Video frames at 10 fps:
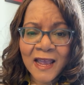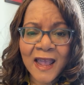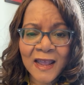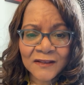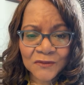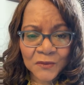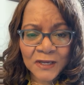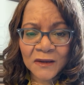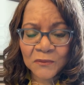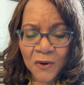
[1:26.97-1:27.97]
as we
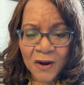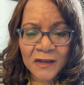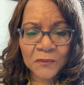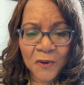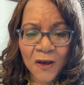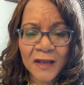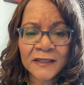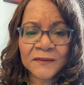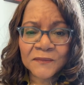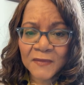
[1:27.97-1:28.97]
embark upon
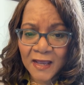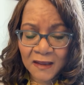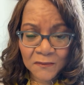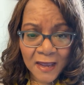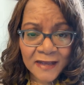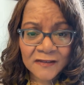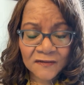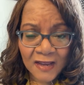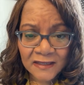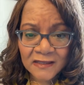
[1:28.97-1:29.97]
a mass
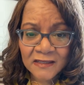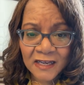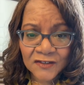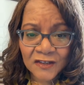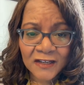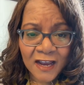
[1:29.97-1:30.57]
vaccination